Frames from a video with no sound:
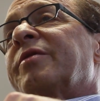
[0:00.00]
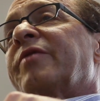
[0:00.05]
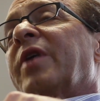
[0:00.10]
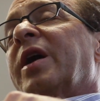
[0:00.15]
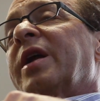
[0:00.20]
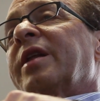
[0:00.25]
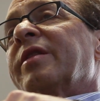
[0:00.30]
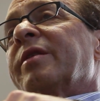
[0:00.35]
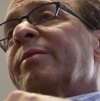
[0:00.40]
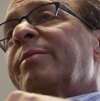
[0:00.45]

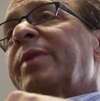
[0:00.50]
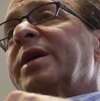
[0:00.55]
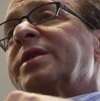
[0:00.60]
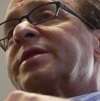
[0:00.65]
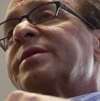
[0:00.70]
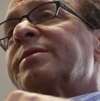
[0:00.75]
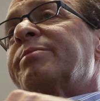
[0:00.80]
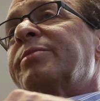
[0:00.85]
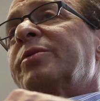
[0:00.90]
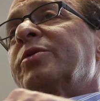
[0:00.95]
providing the
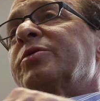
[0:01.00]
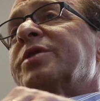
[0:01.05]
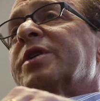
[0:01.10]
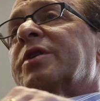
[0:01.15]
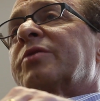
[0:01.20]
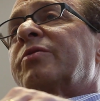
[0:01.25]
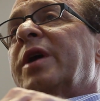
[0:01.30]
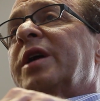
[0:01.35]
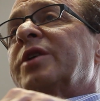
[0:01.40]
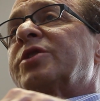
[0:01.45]
best
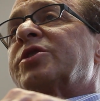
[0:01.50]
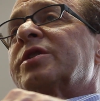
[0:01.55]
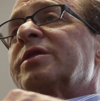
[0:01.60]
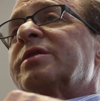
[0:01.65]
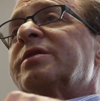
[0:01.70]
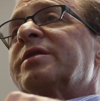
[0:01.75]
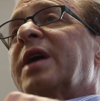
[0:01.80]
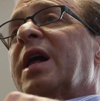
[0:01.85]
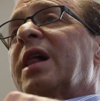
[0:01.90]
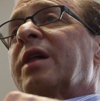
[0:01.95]
music
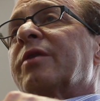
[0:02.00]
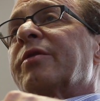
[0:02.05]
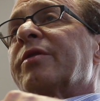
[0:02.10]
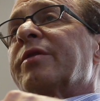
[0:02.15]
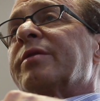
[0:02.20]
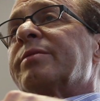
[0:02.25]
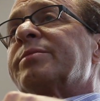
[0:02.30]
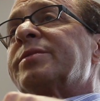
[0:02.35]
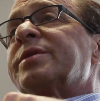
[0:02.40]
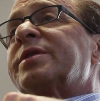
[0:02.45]
creation
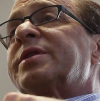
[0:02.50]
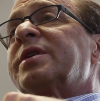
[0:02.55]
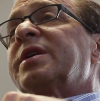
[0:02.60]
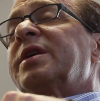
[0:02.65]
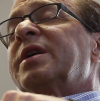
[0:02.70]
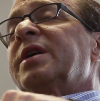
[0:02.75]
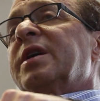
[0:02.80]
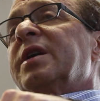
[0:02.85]
algorithms,